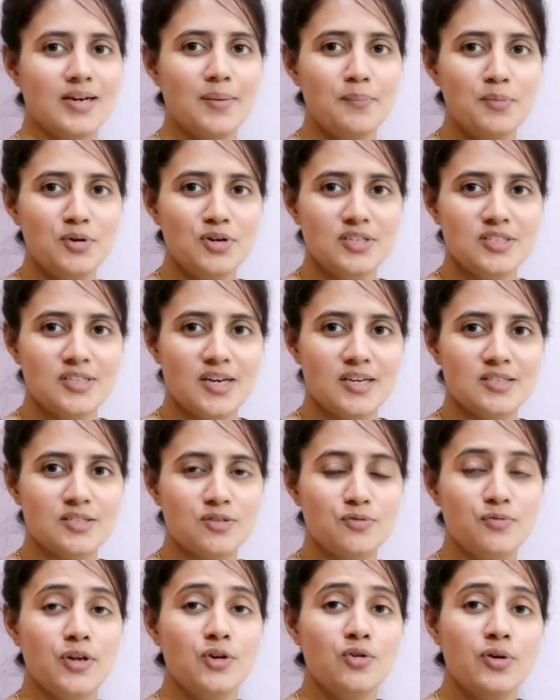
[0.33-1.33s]
Computer
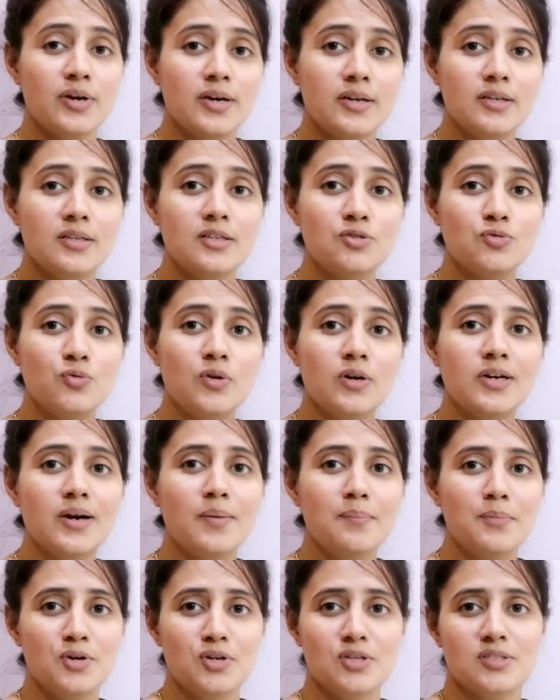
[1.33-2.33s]
science. When you hear this word
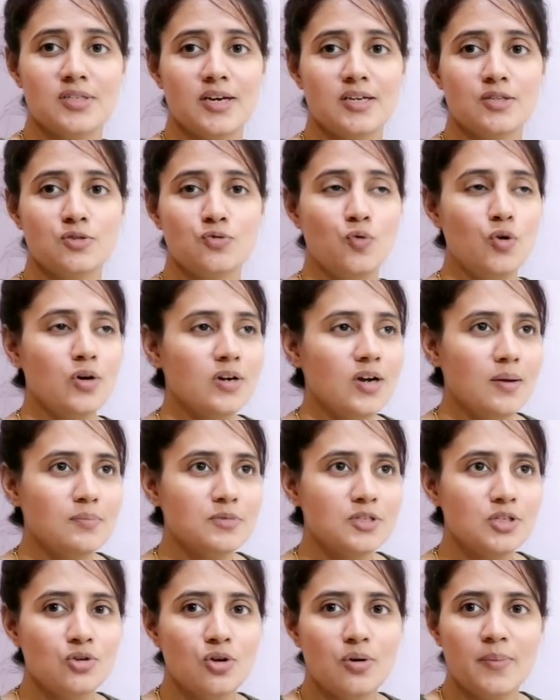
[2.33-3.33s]
computer science, what
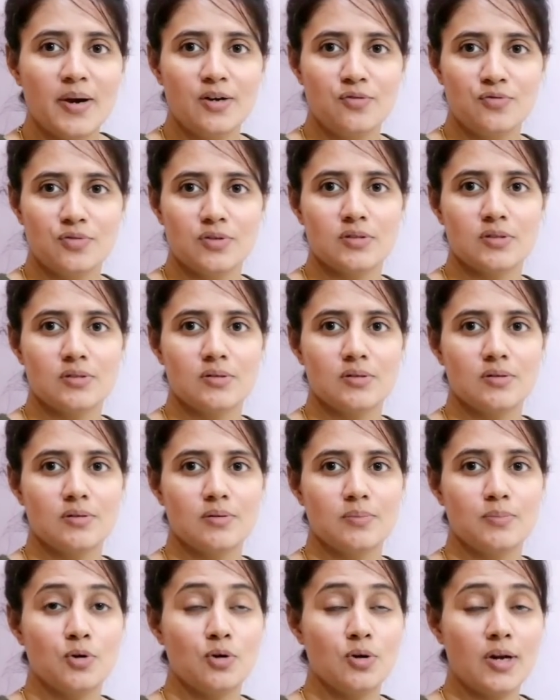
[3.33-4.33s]
comes in your mind first?
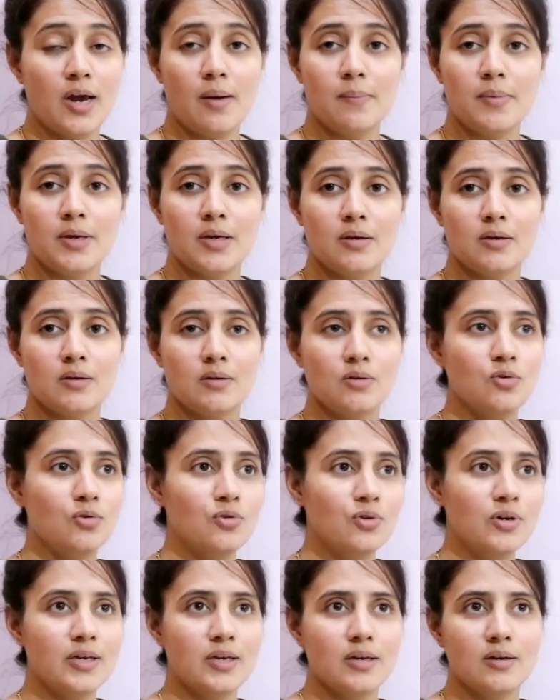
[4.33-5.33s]
Programming,
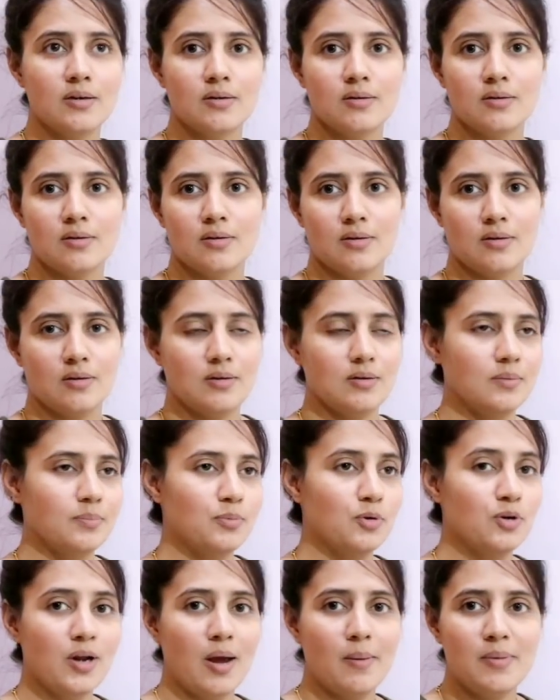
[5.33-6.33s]
coding,
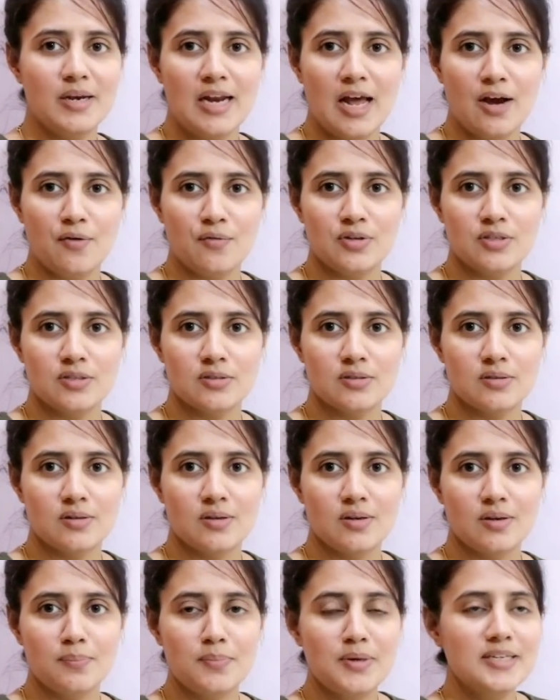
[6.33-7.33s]
programming languages.
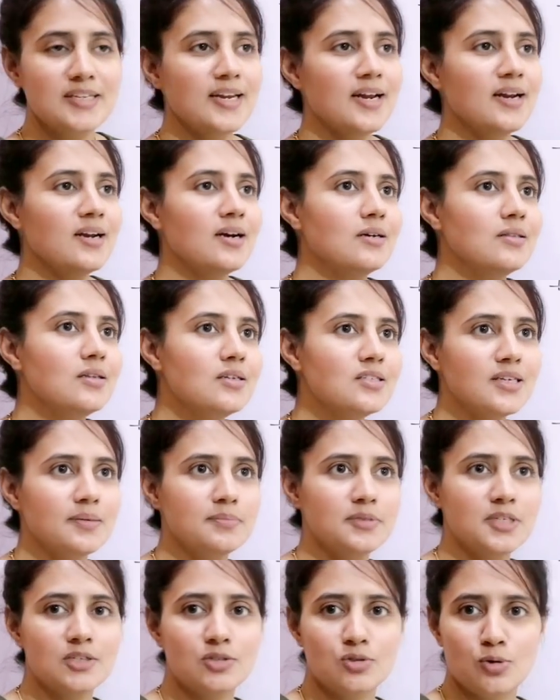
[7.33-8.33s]
But there are other
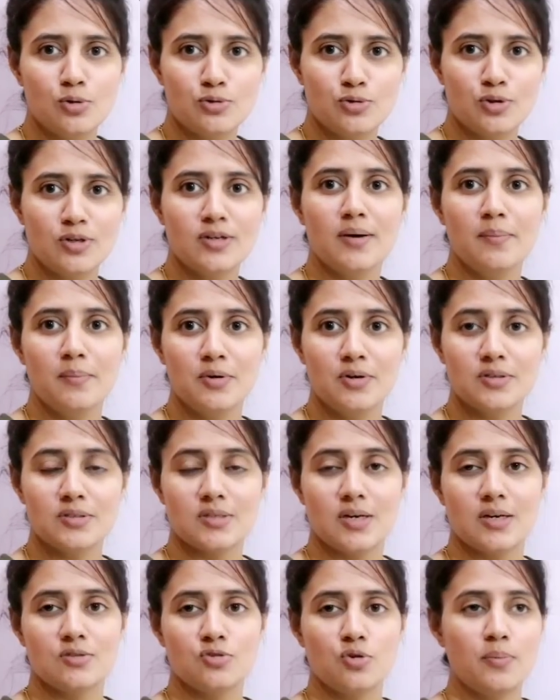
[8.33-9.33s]
subjects also in computer
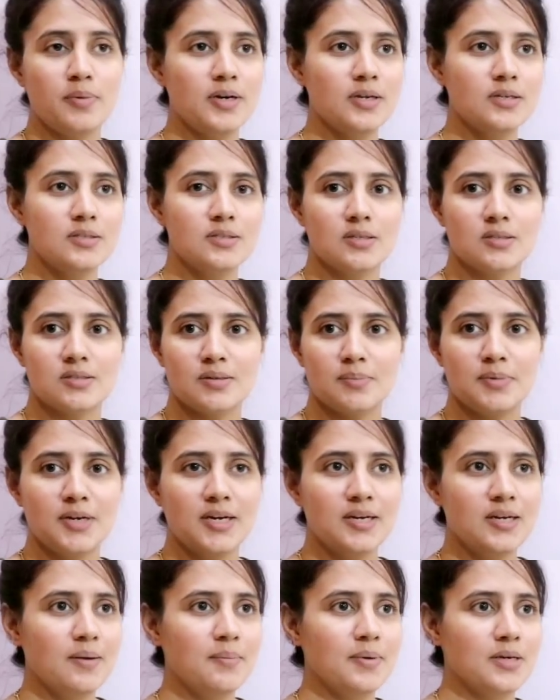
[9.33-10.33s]
science, operating system,
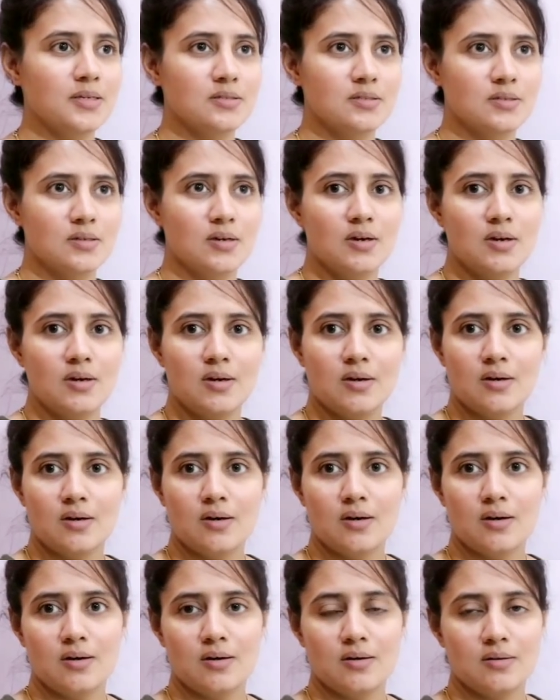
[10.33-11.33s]
database,
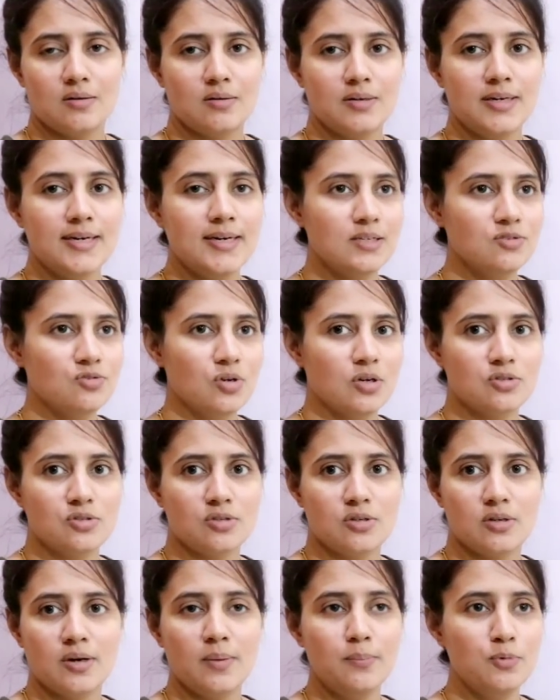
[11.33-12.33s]
data
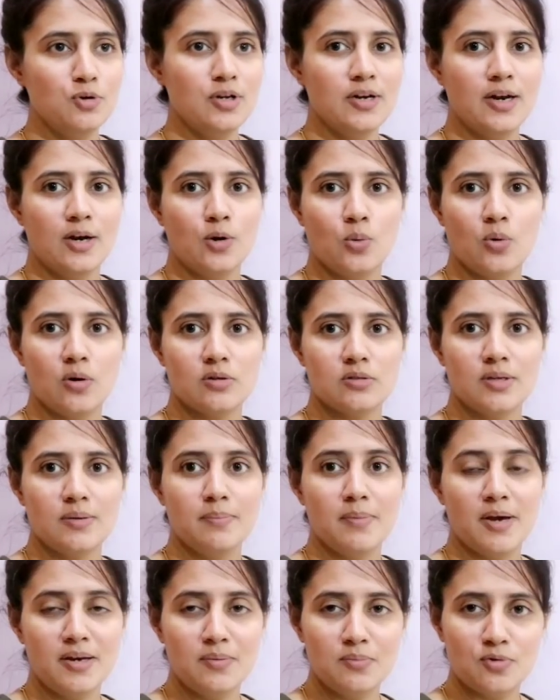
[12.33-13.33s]
structure, computer networks,
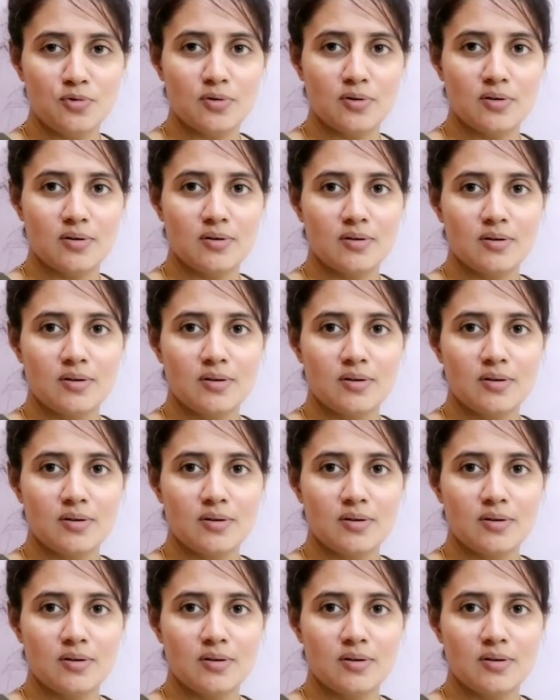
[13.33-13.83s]
and many more.